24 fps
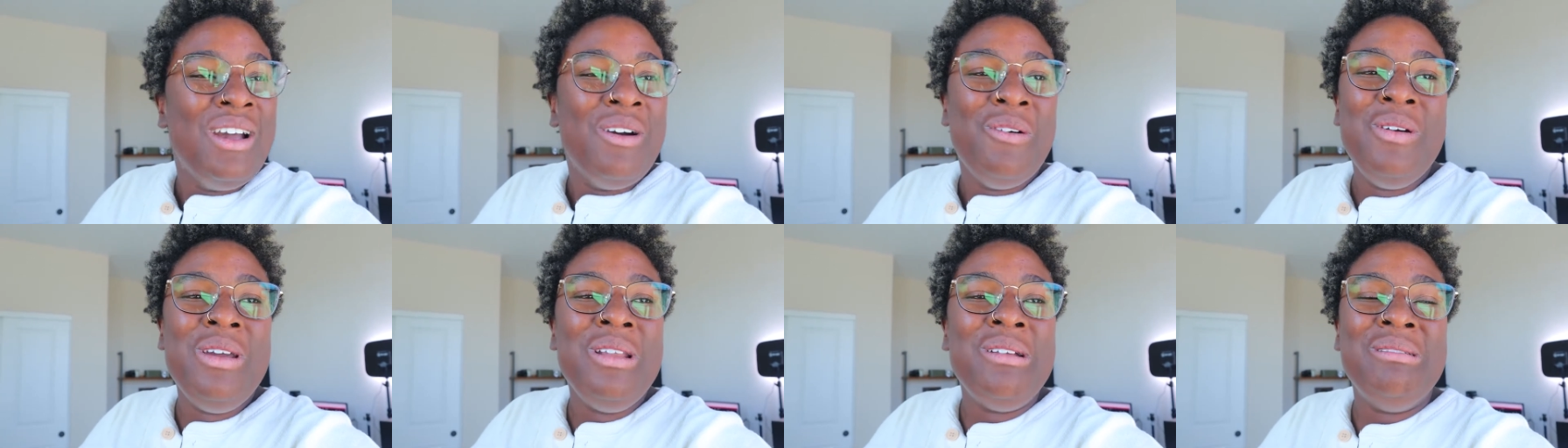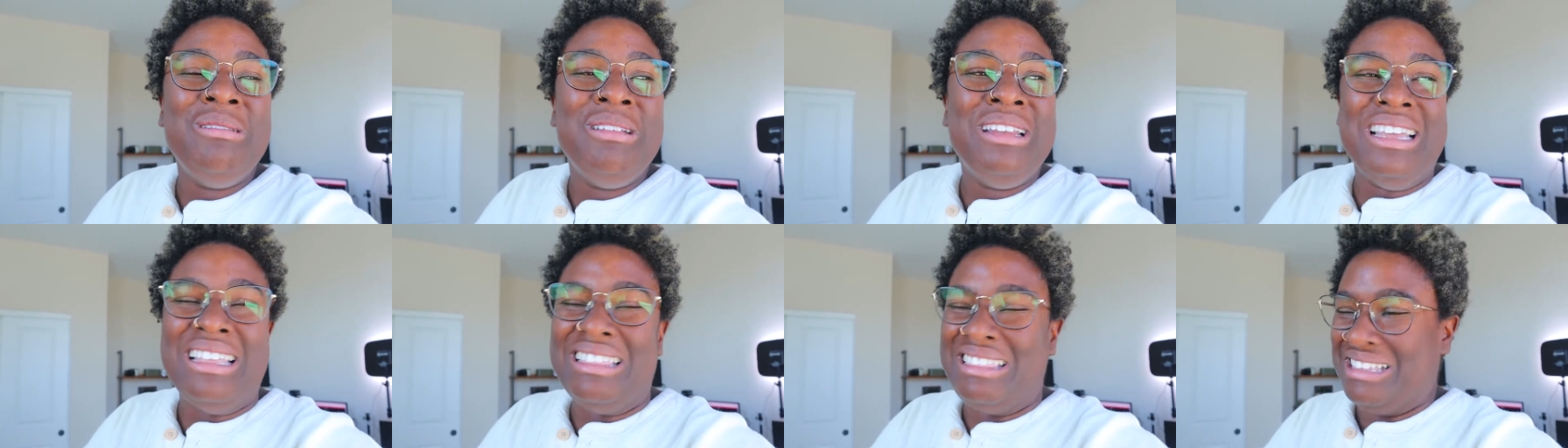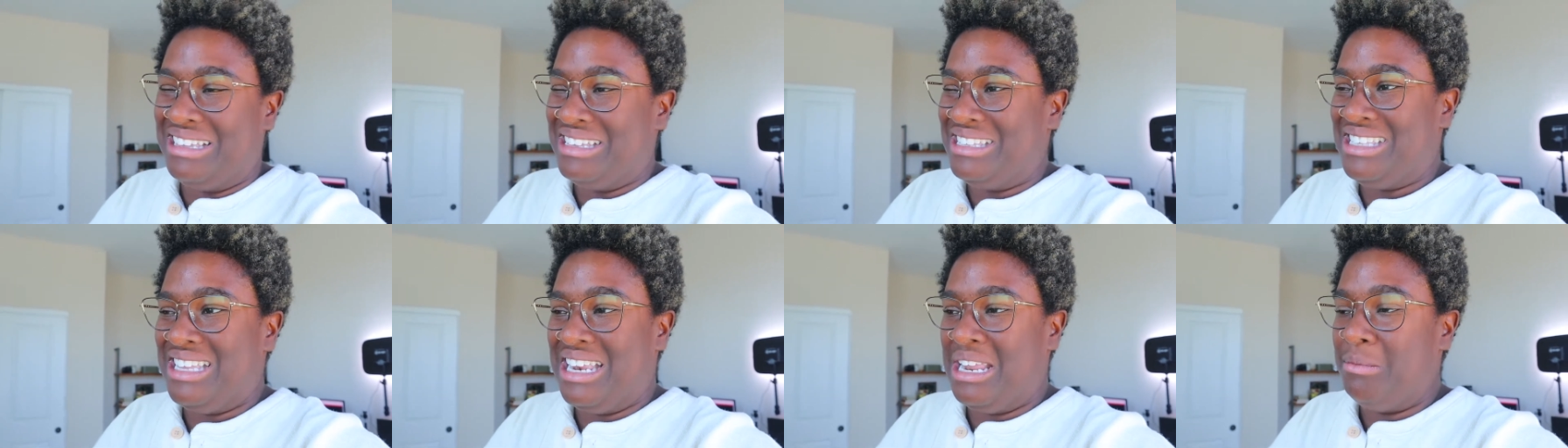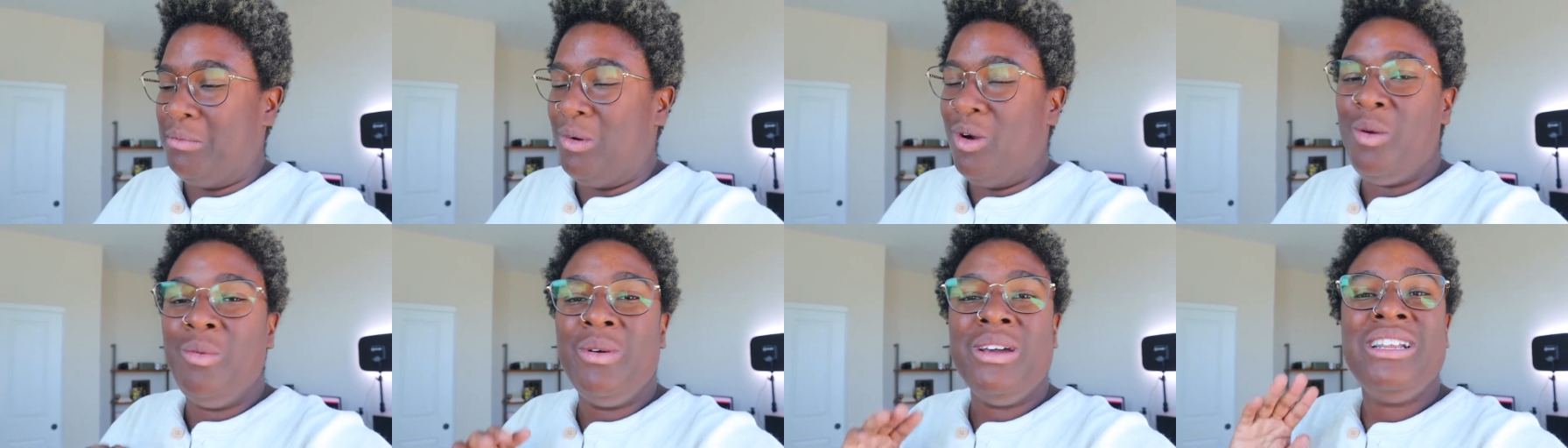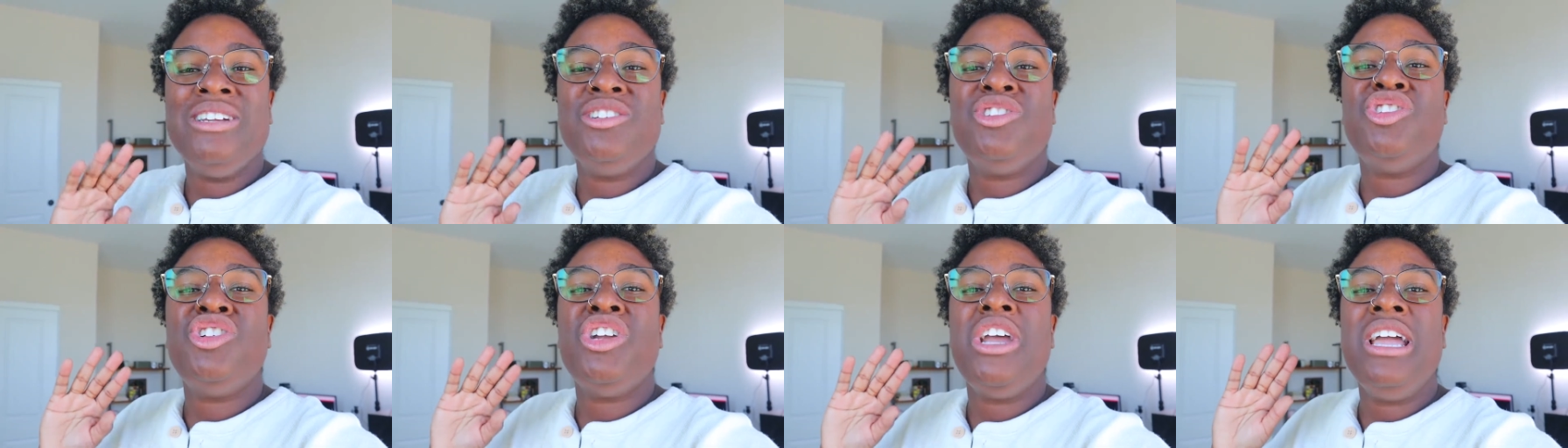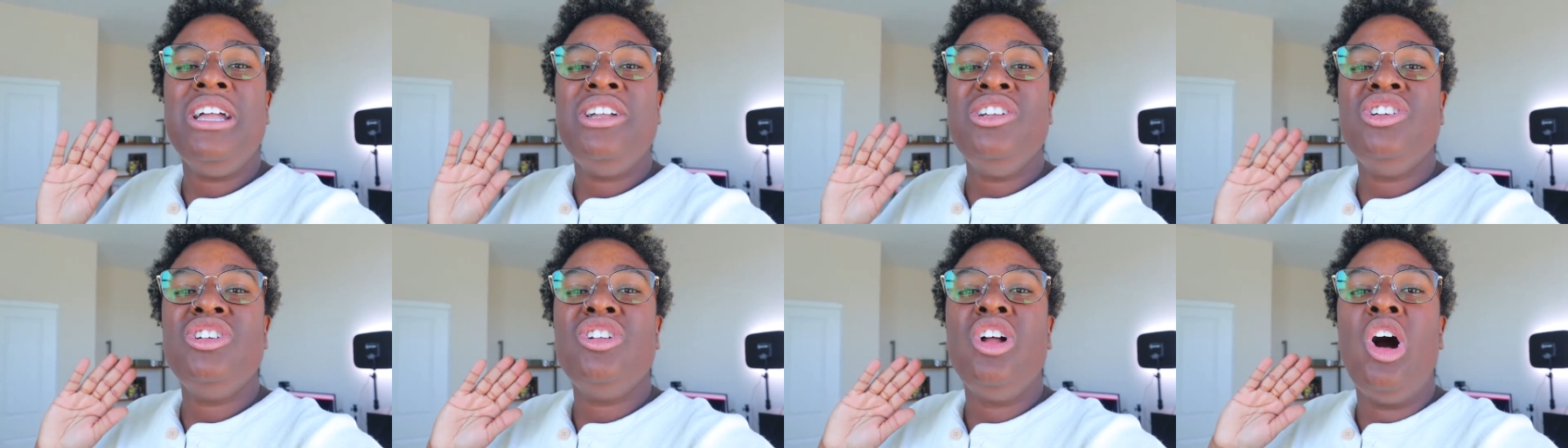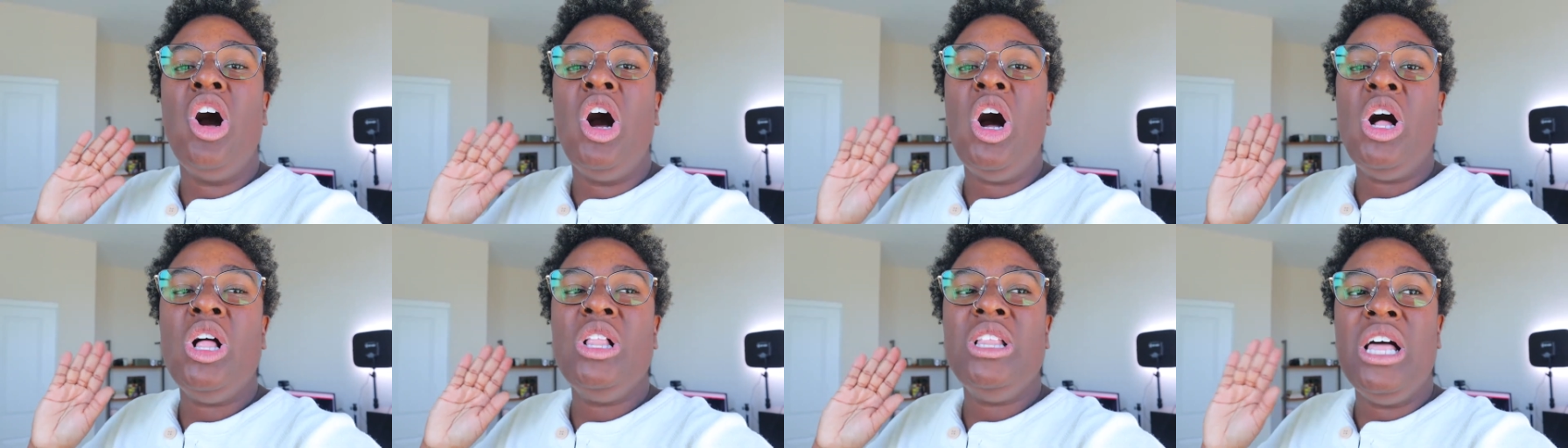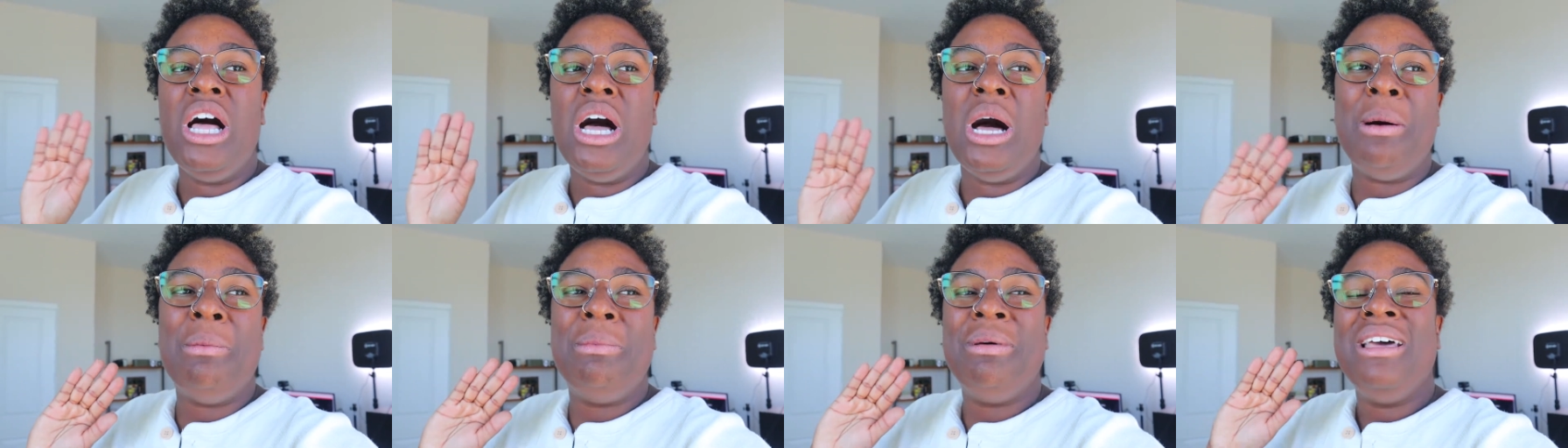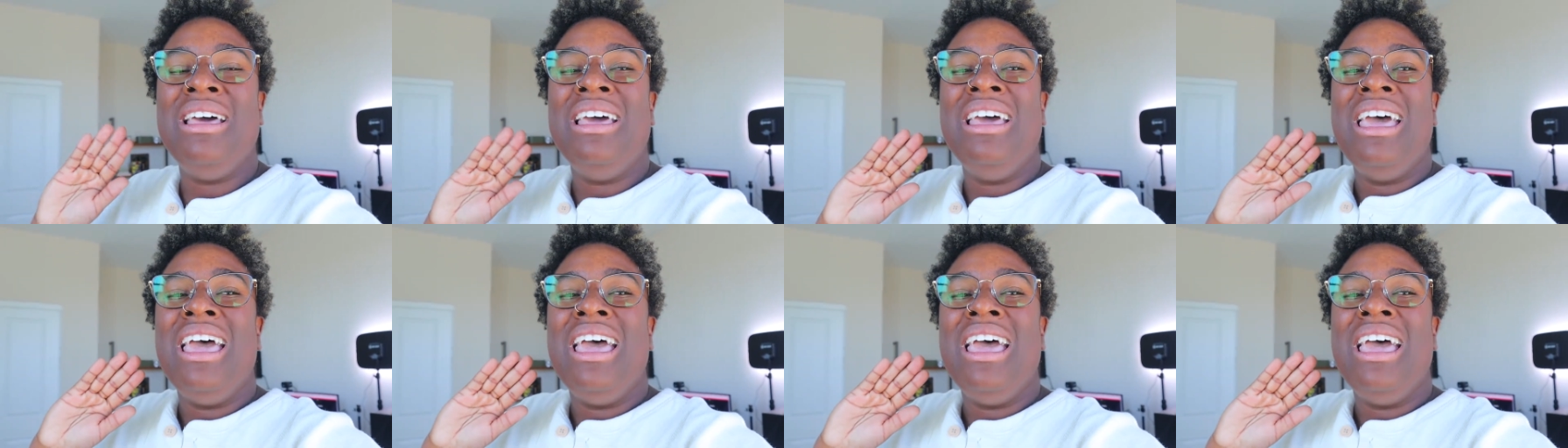We don't need this anymore. We're gonna change it all up